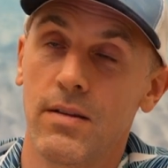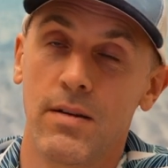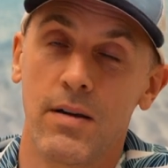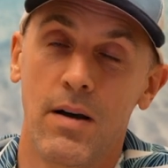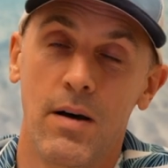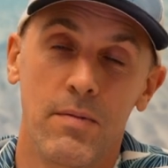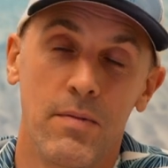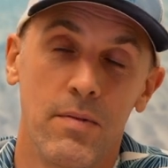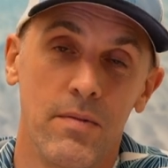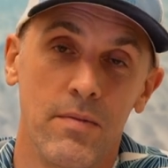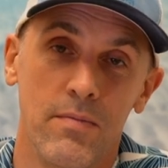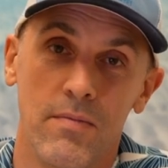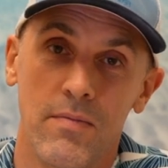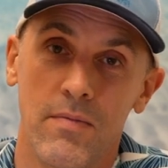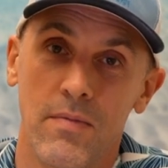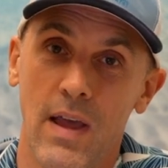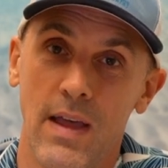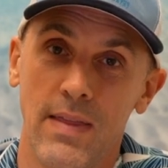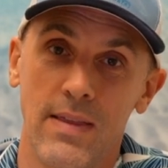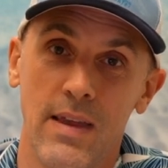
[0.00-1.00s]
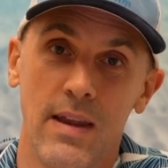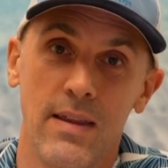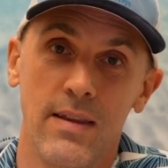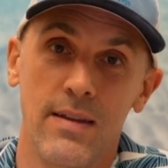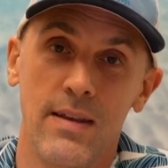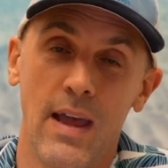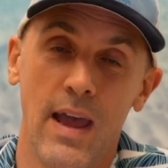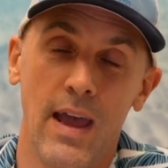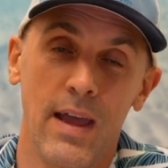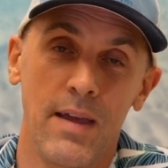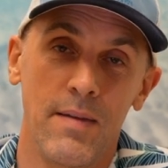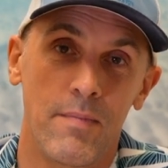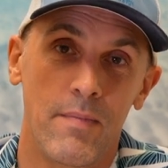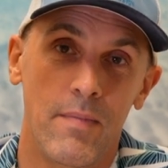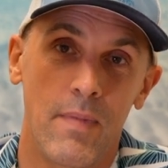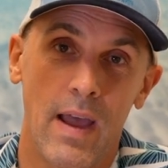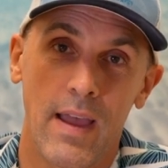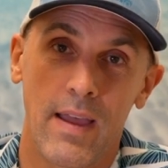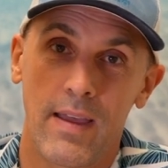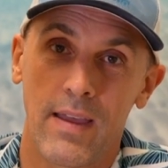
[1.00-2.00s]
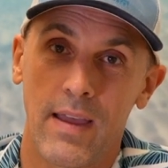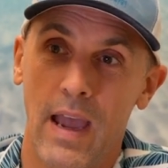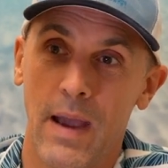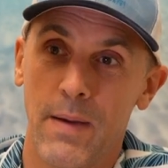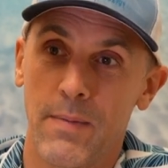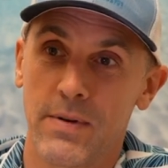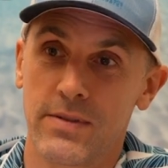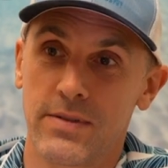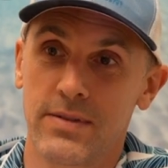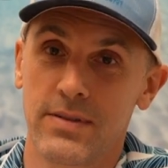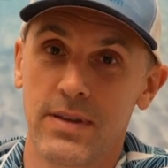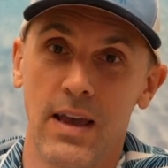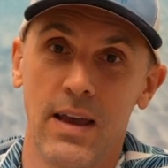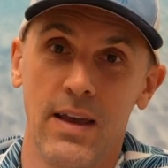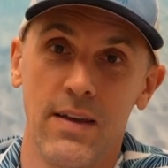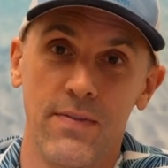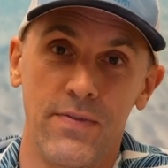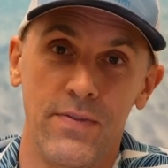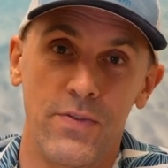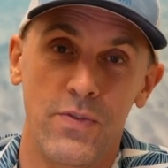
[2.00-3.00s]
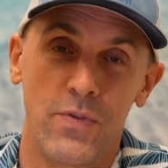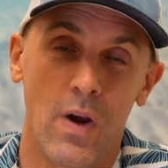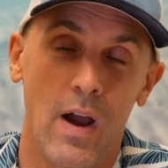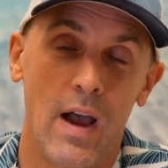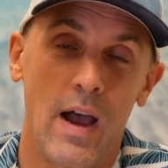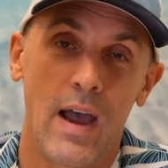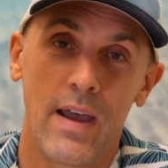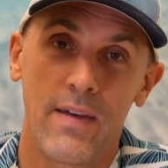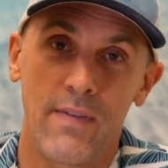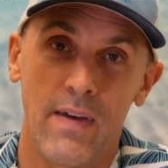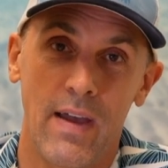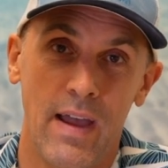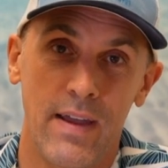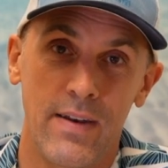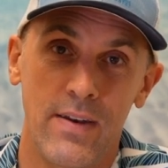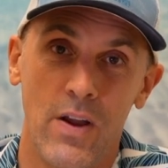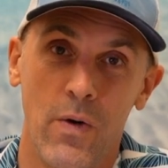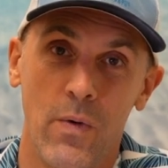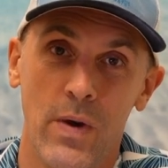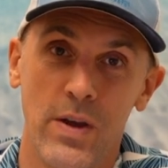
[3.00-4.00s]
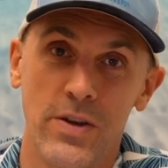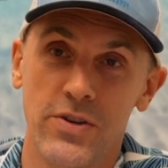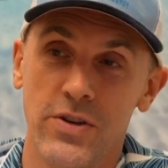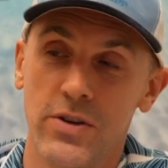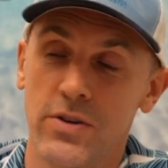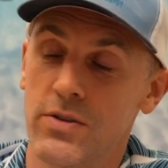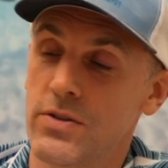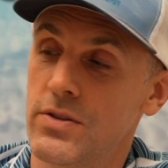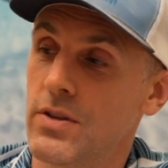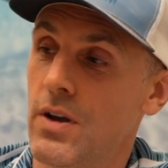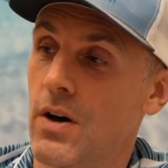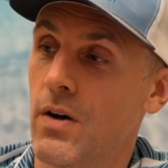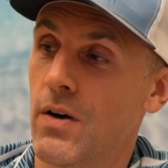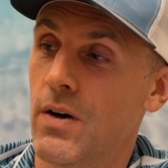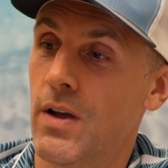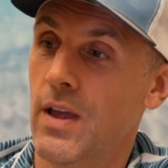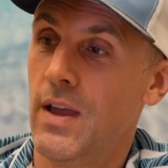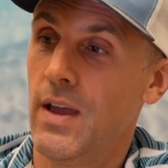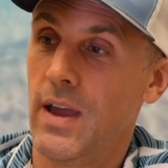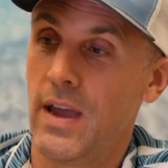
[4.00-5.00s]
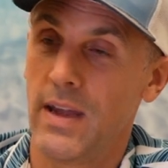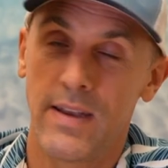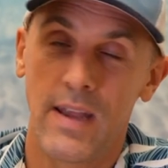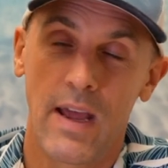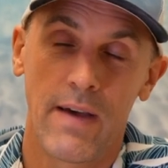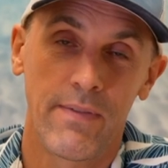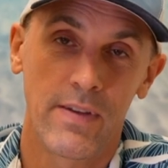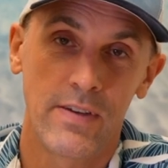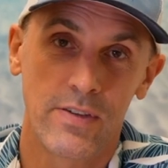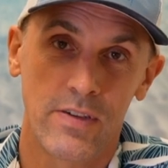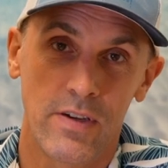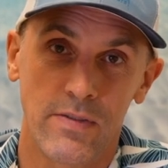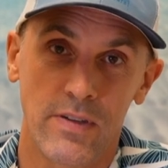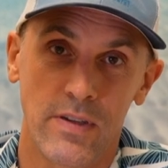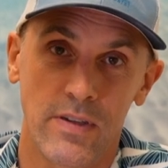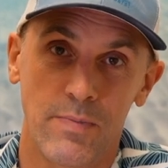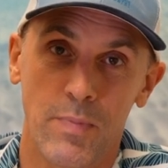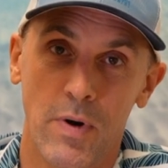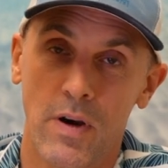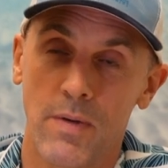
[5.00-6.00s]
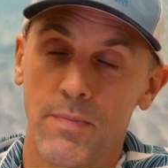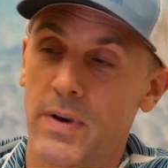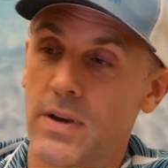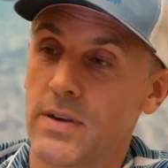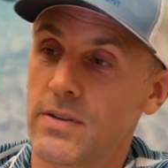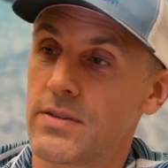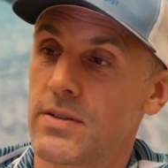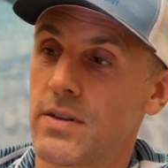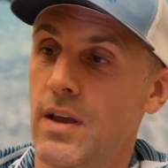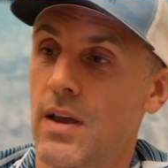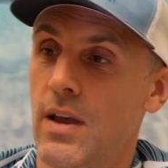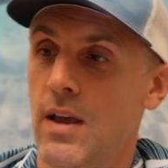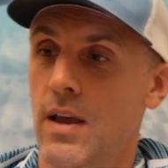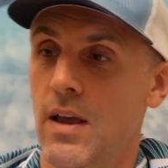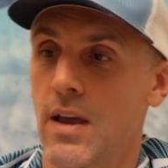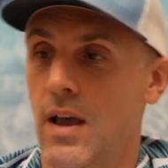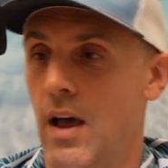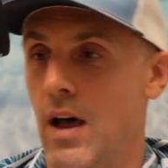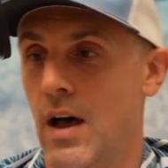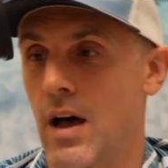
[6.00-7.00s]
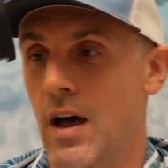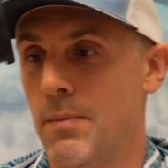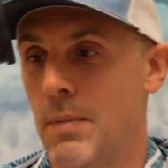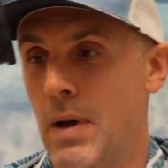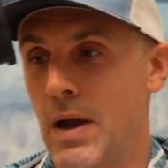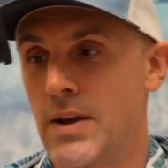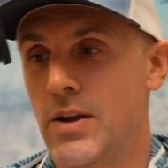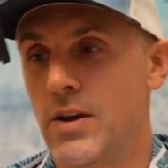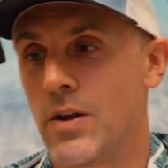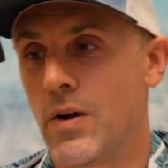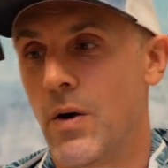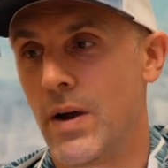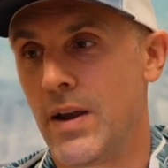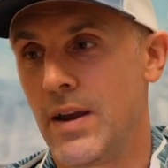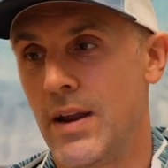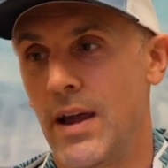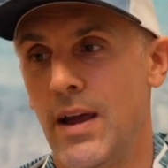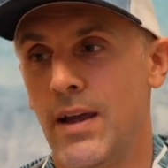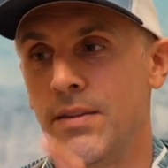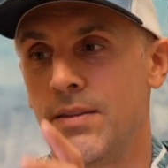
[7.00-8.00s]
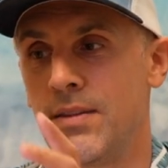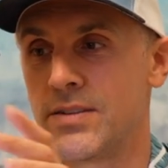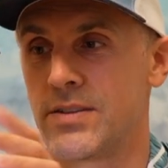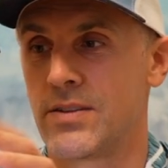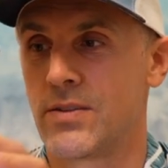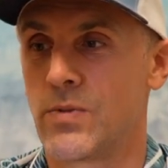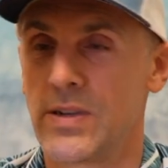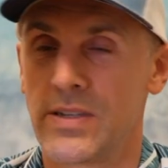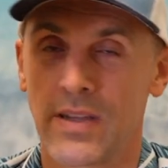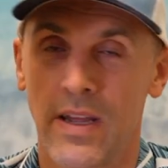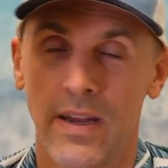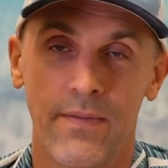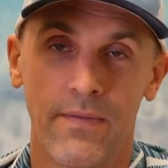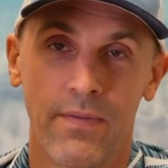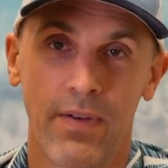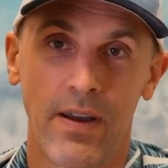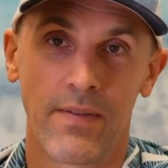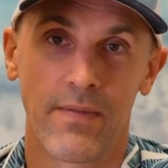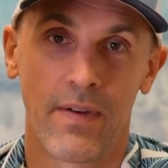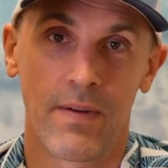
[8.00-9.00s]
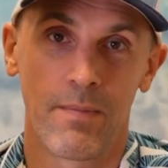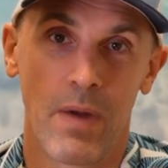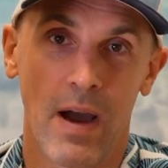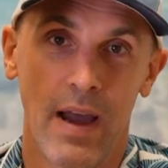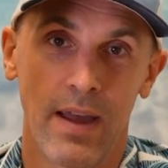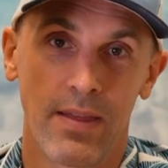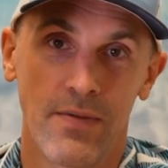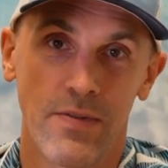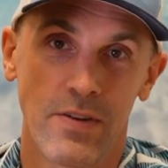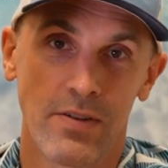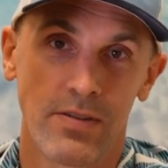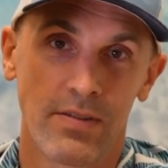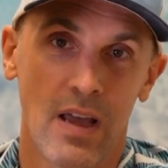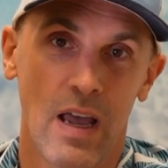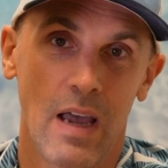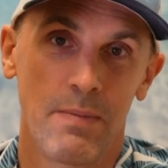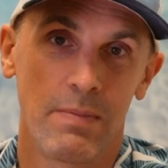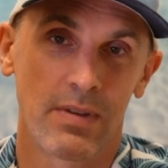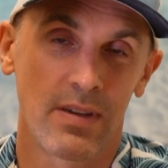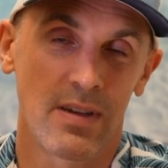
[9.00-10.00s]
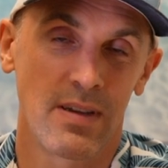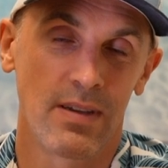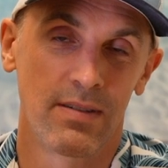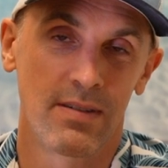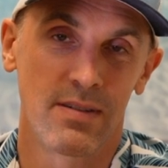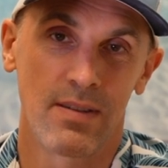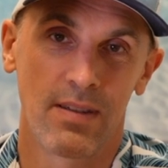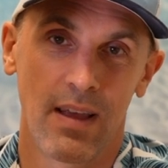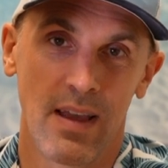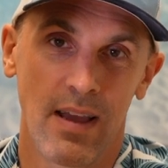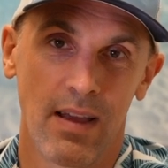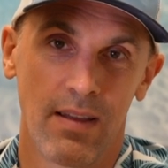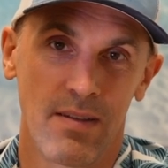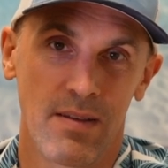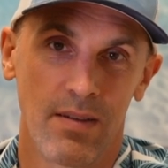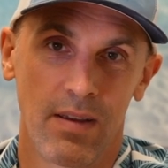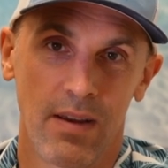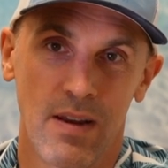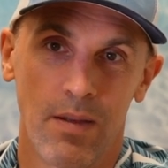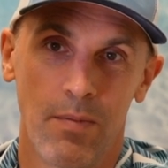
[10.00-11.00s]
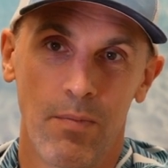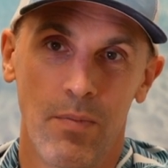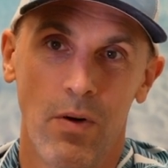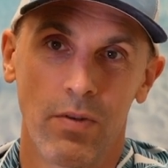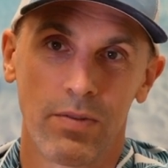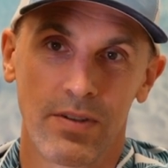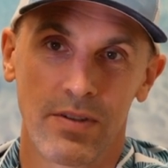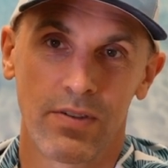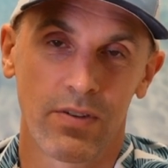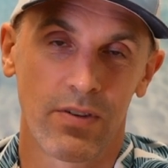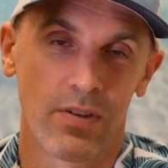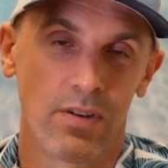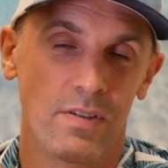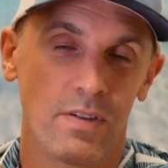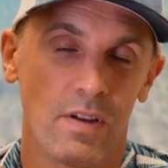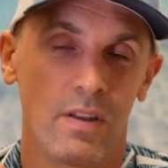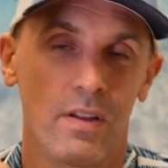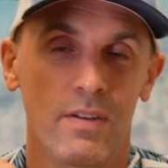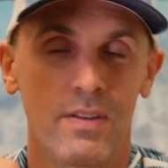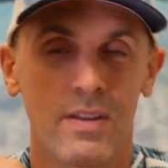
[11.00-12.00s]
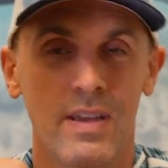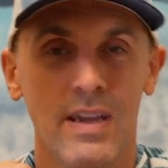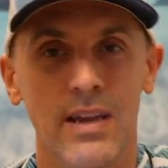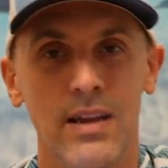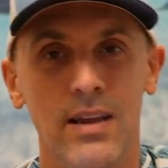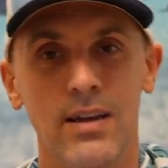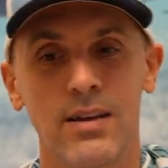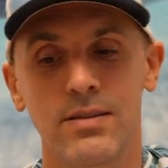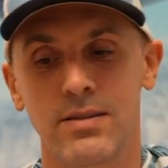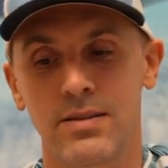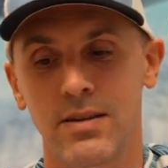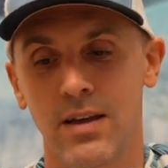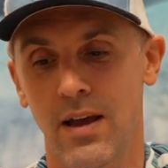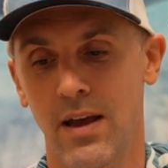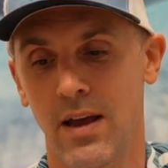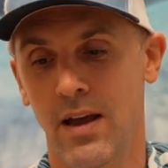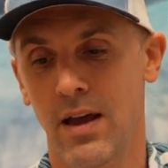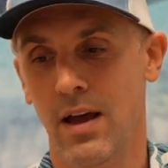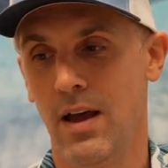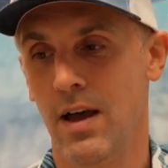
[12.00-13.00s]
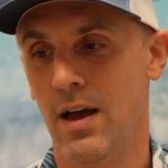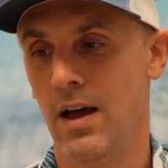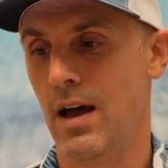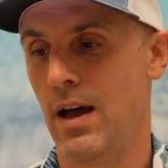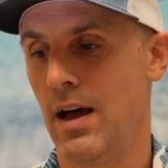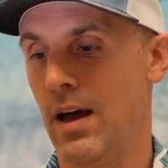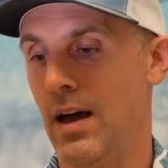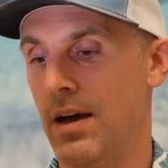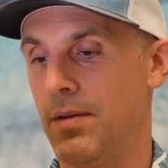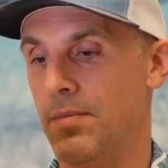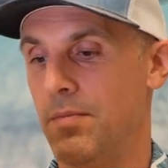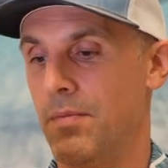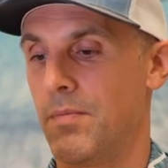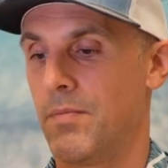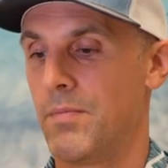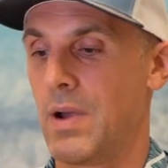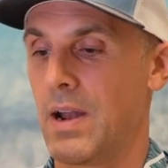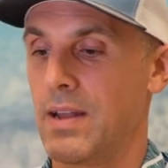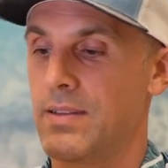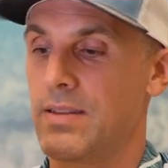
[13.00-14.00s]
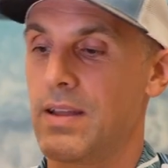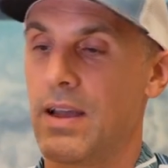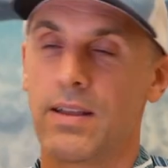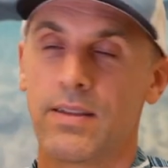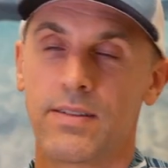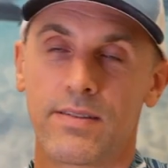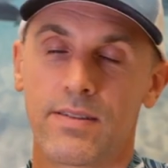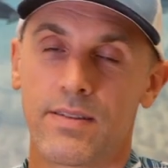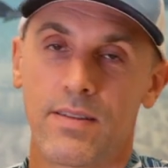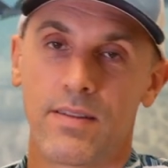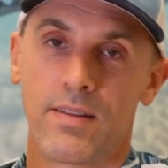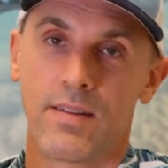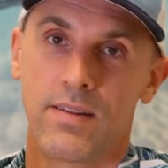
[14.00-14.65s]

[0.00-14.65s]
at the end of the day, my camera is safe, dry, I had no issues, so it definitely serves its purpose. I knew going in, this is the reason I didn't buy it the first time, is because the bolts and screws are a little tedious, but it does